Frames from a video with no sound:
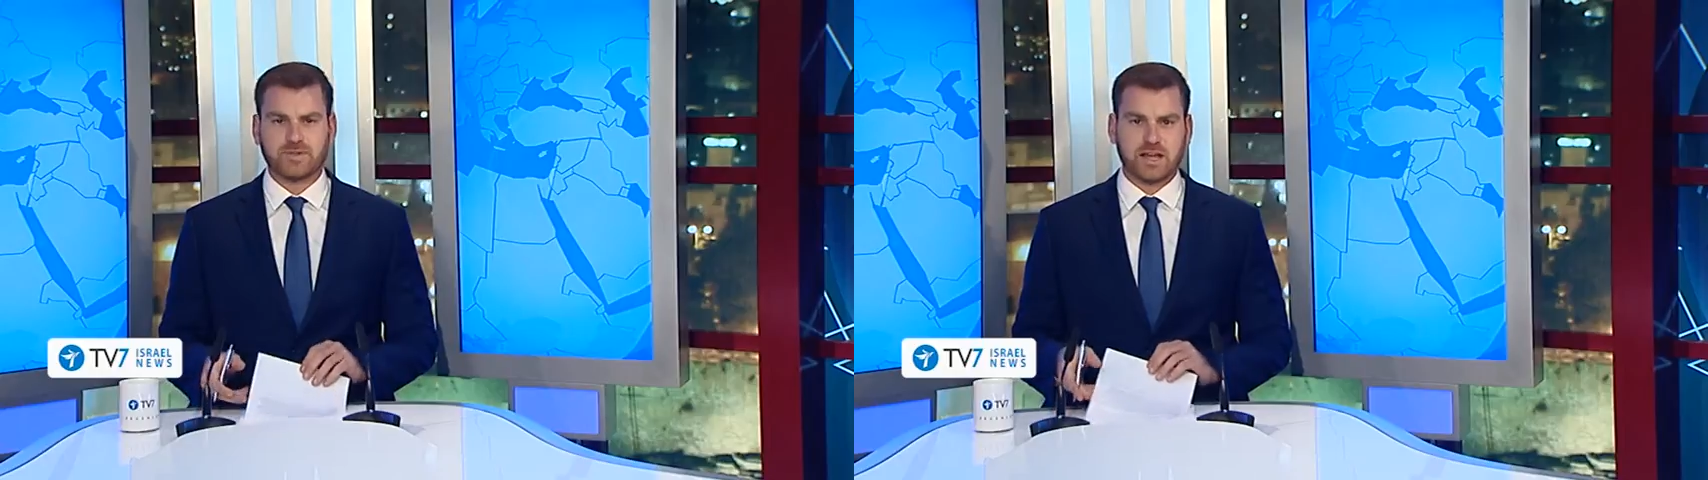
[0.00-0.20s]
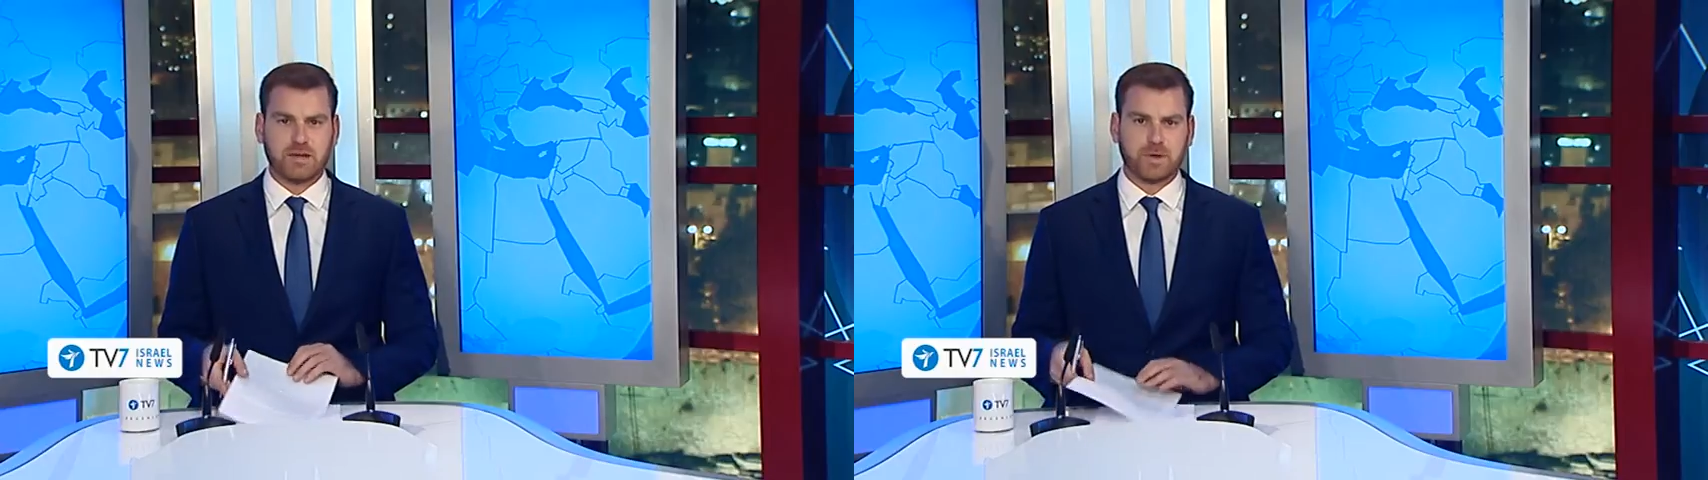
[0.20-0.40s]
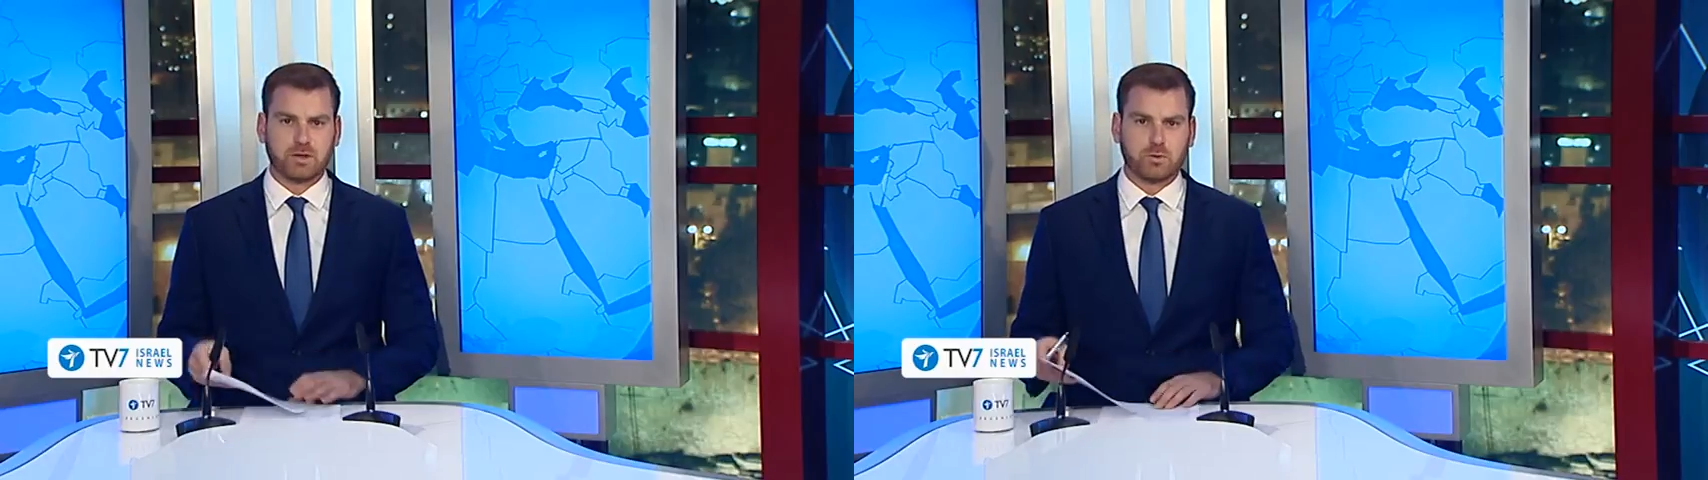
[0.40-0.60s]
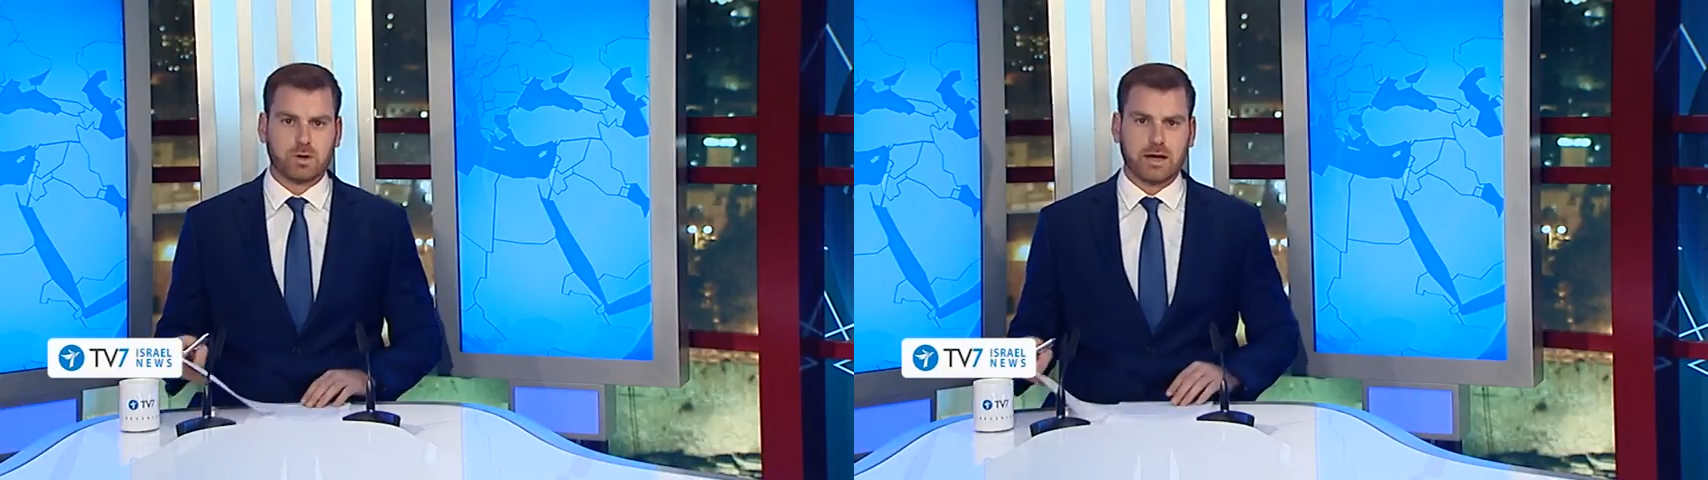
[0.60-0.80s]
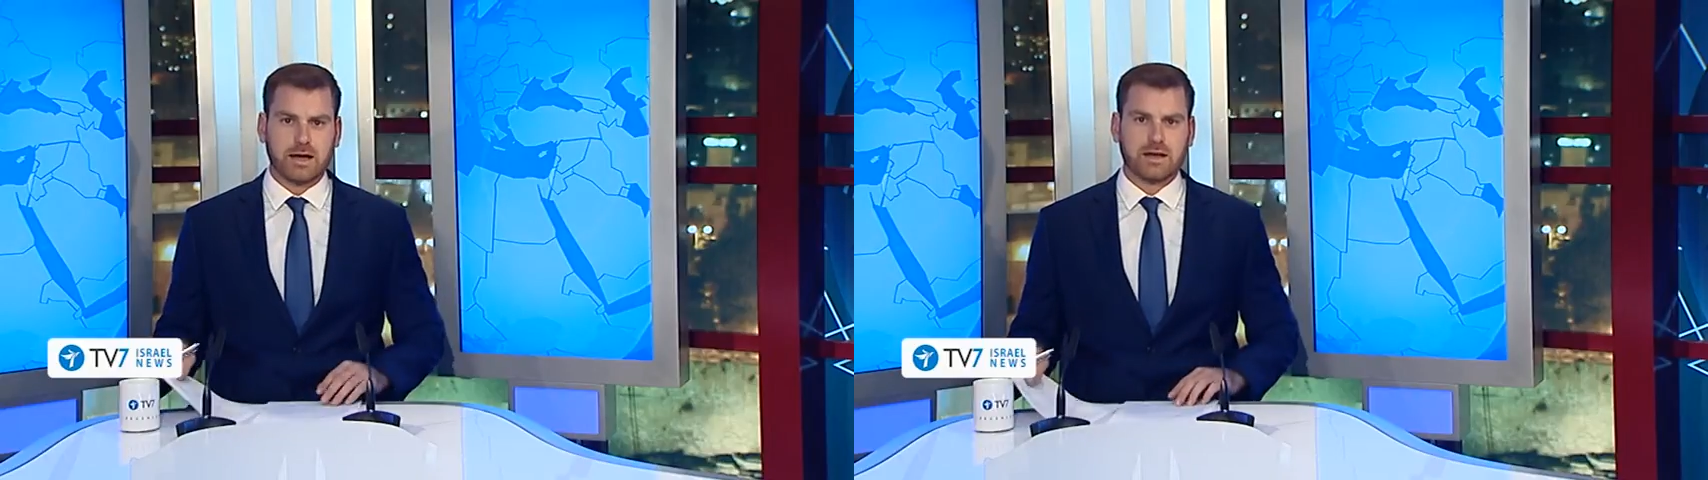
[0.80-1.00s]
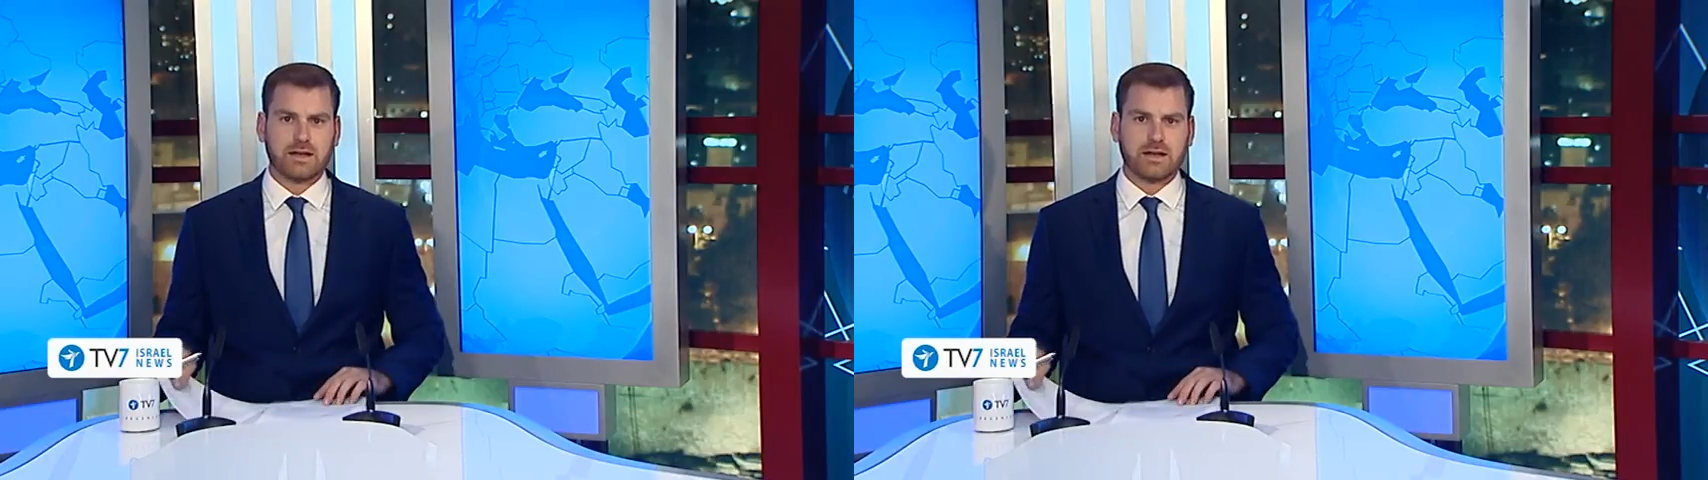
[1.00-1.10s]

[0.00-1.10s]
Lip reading: Tayyip Erdogan